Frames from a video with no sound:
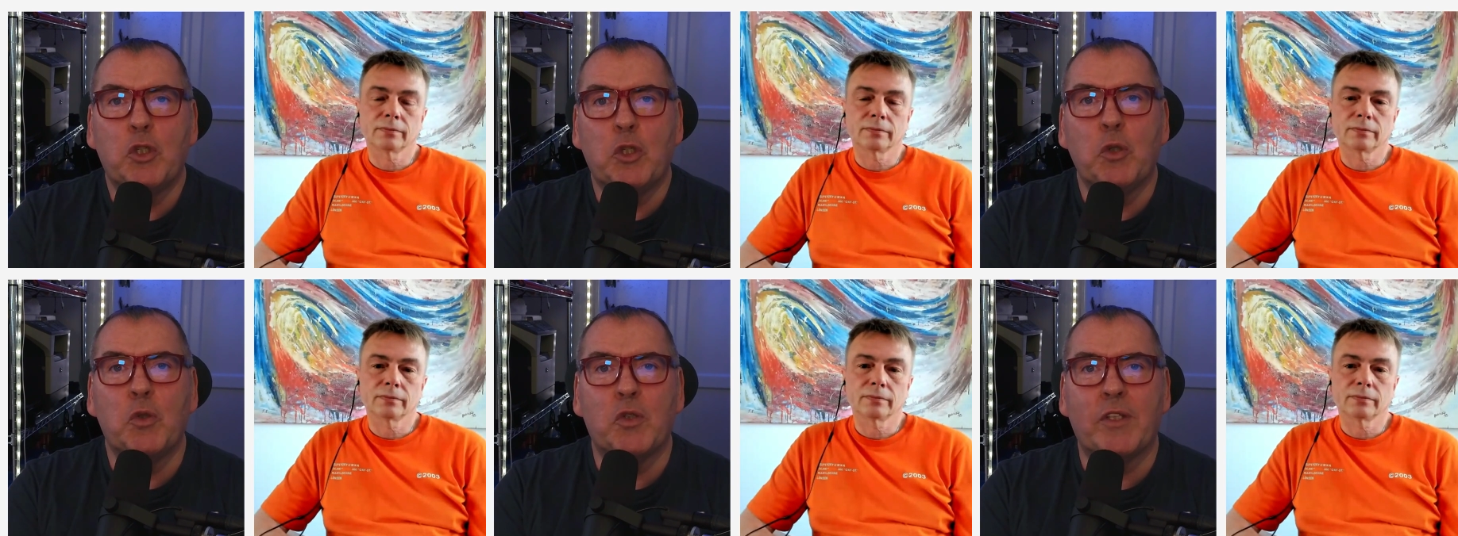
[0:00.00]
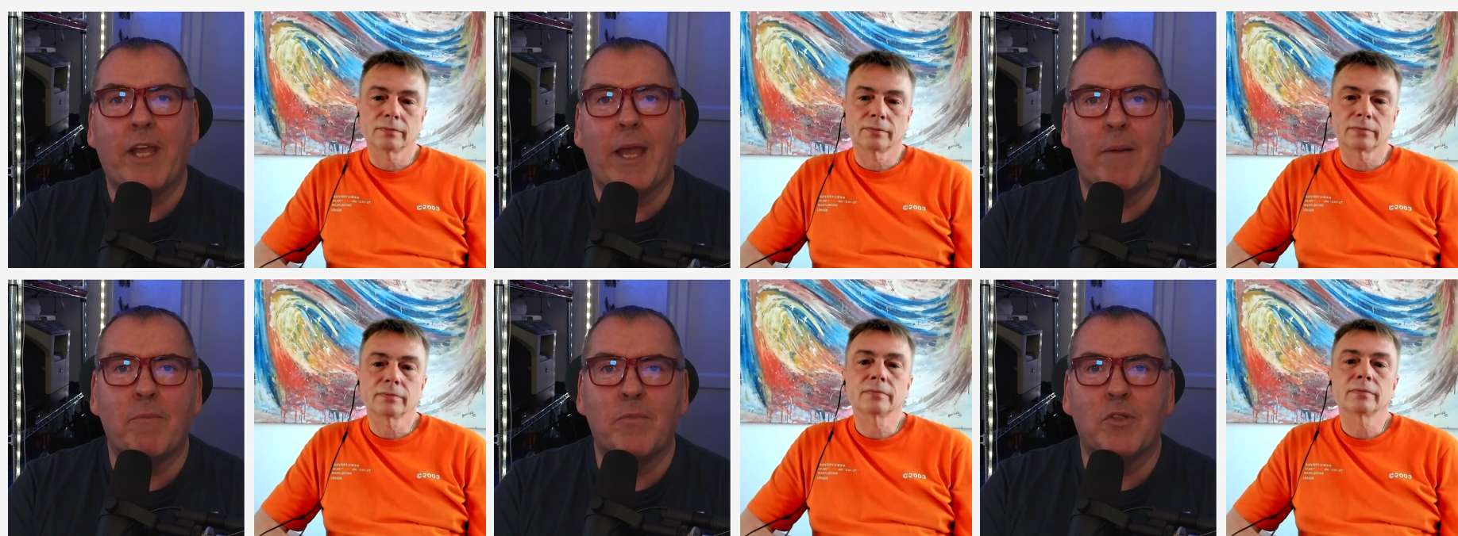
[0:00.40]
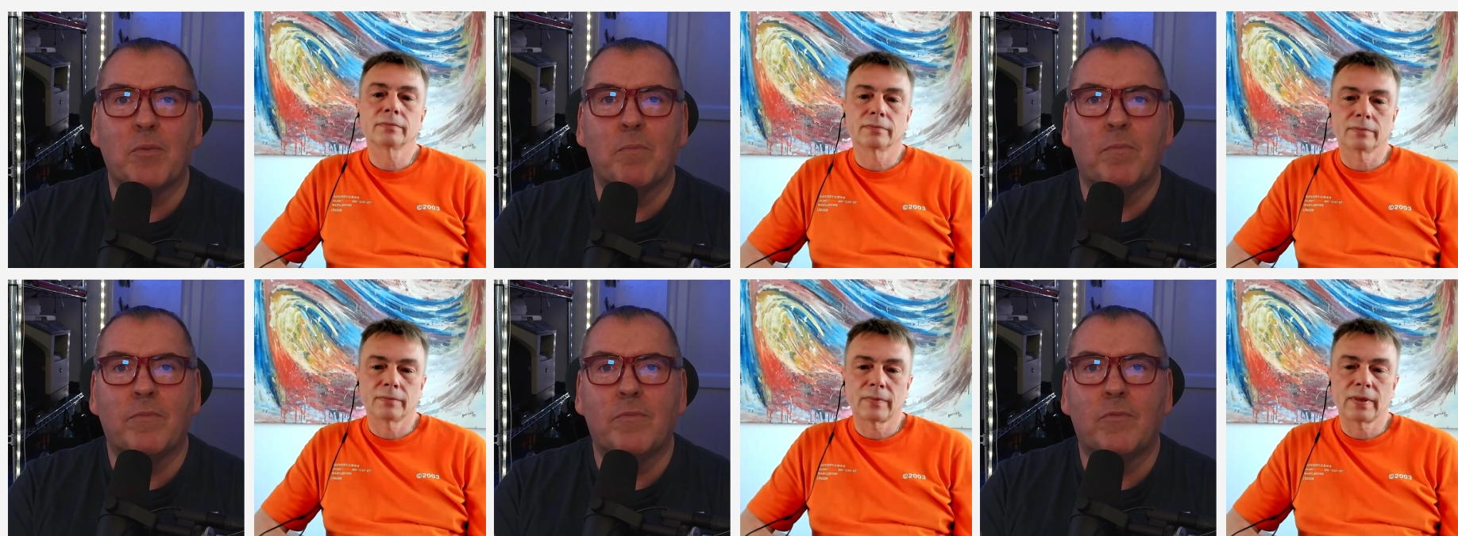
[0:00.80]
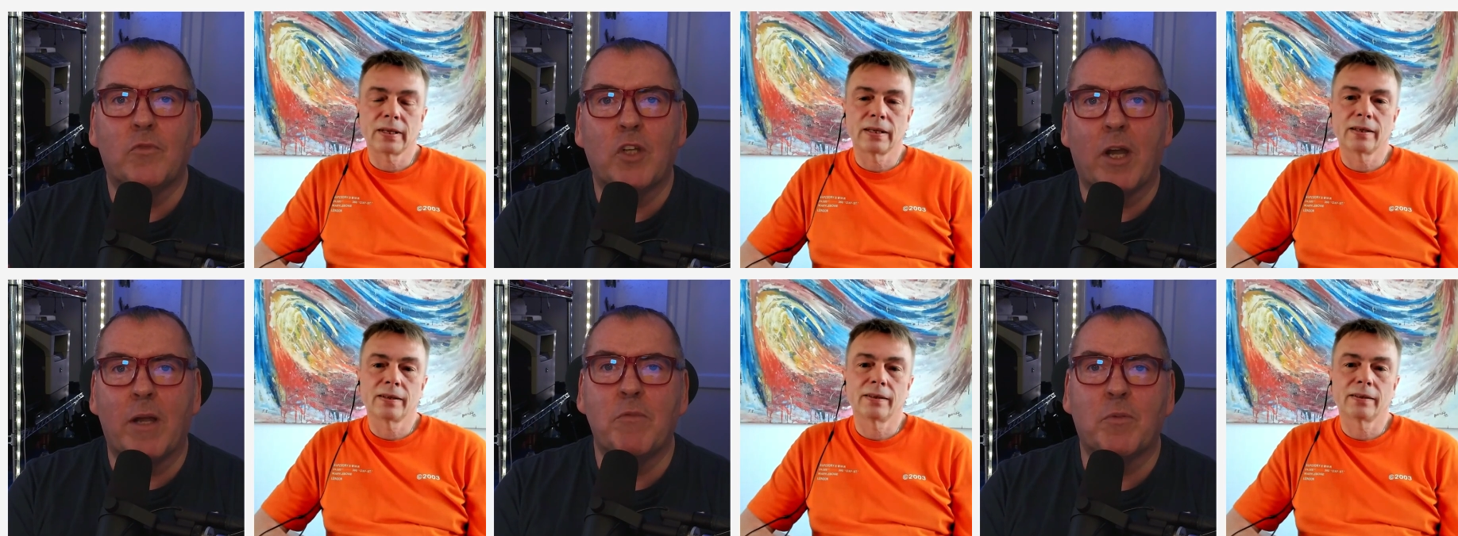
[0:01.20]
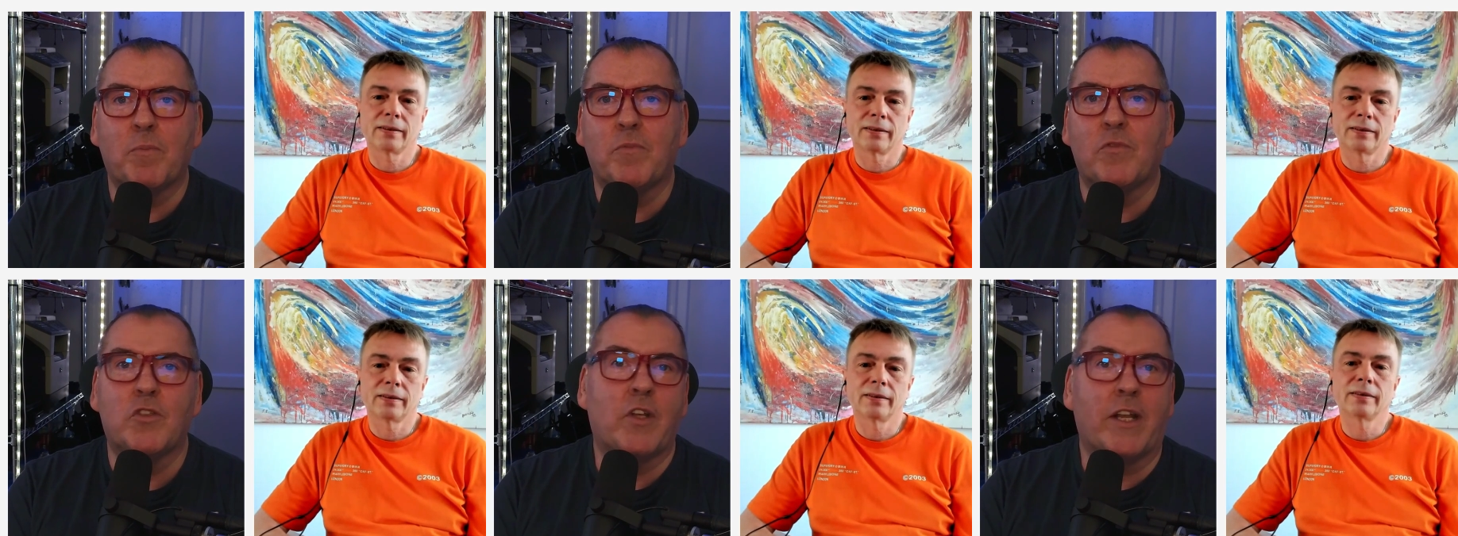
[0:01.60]
Speaker 1: two stamps times,
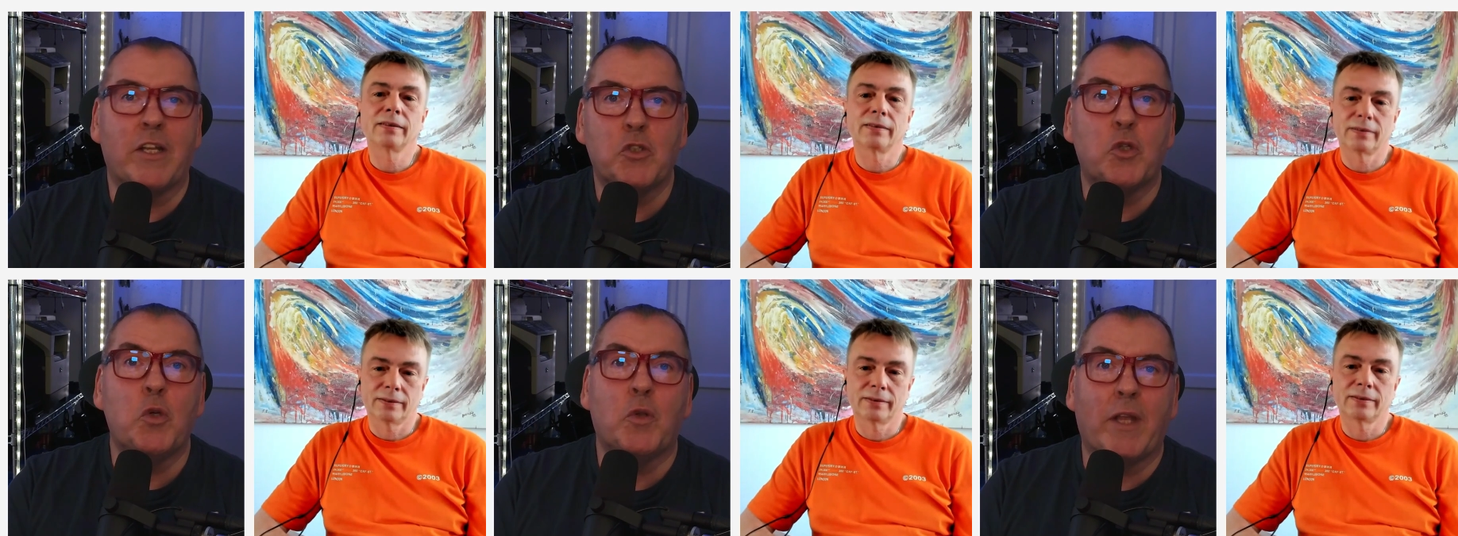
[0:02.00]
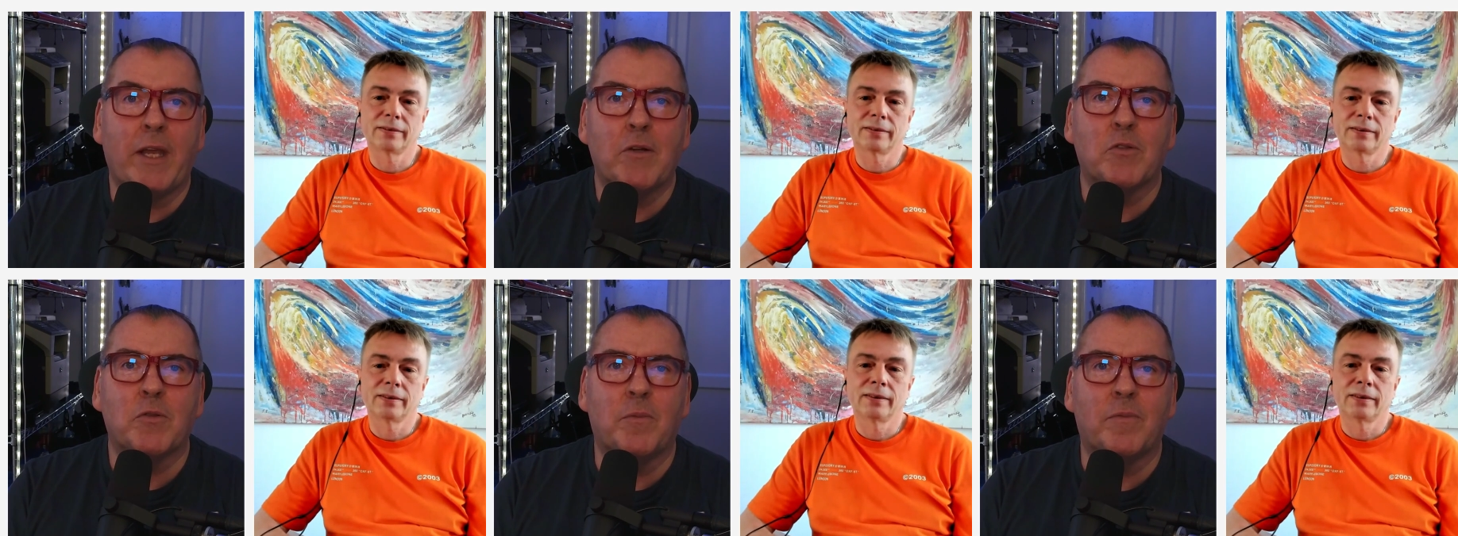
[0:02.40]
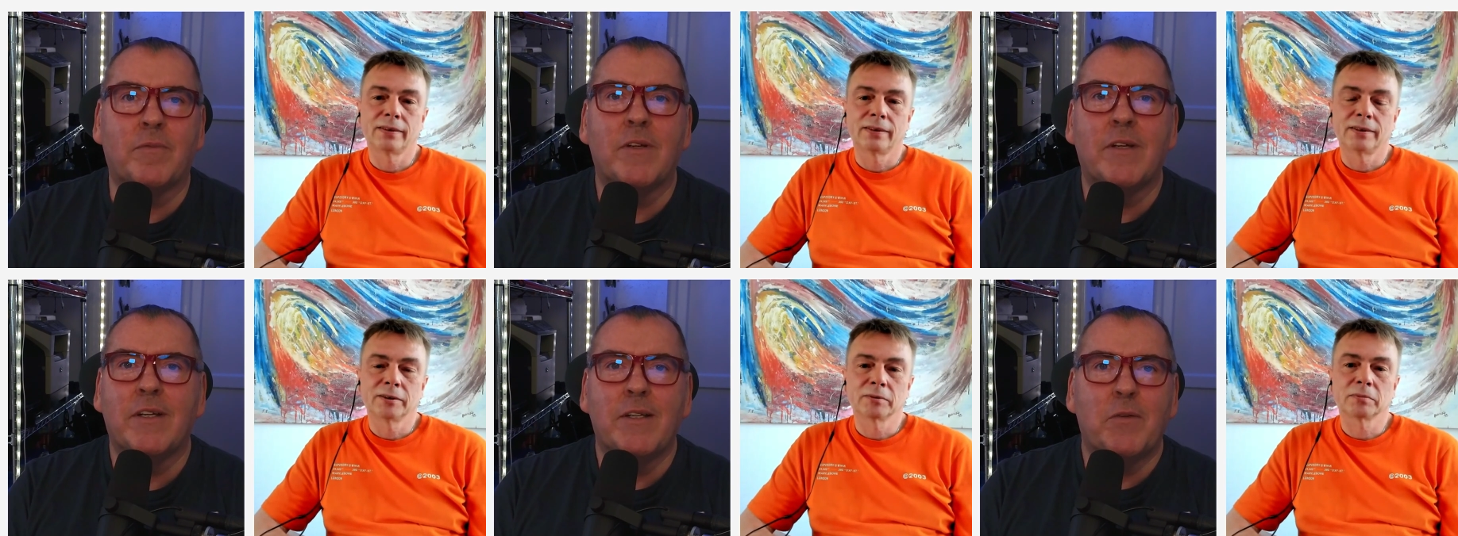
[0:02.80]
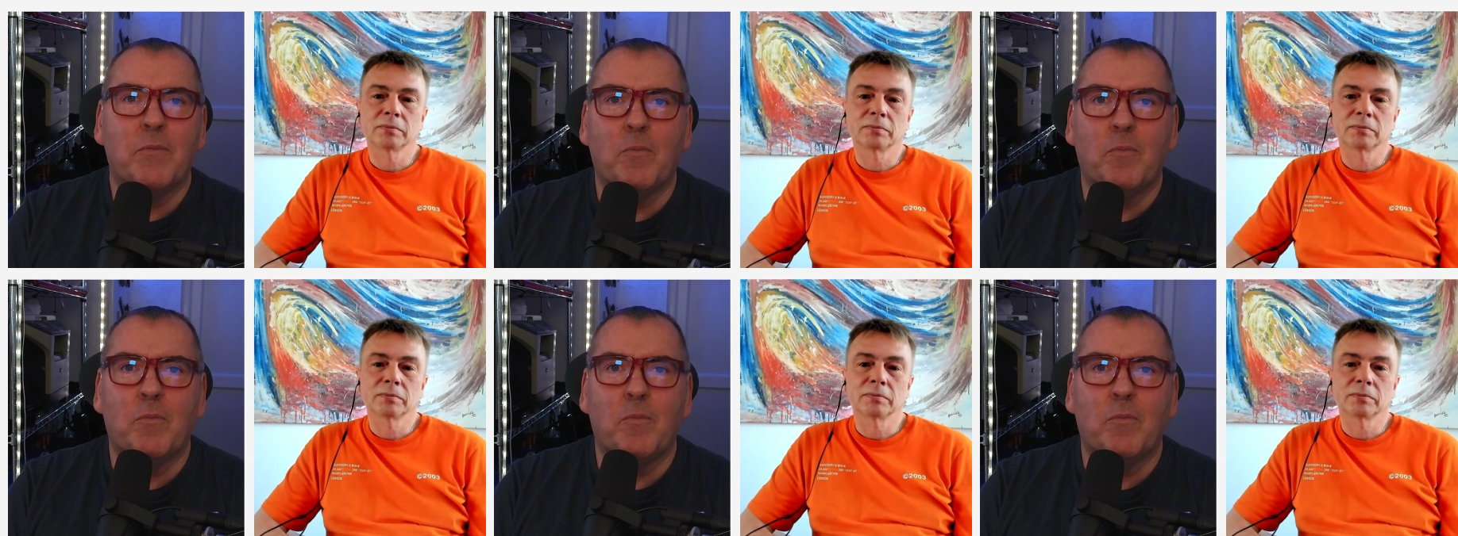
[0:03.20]
so that's 2,000,